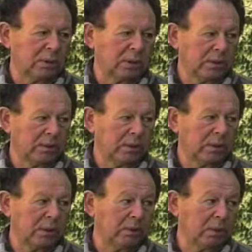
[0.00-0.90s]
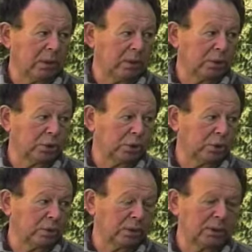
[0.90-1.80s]
Yeah, we were not sure
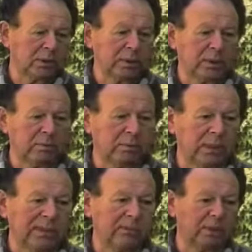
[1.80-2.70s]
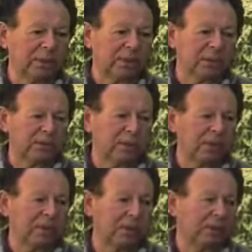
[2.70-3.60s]
that the government has really
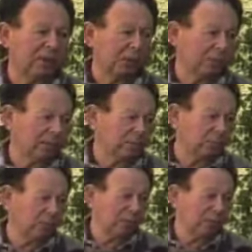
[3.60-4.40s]
done the maximum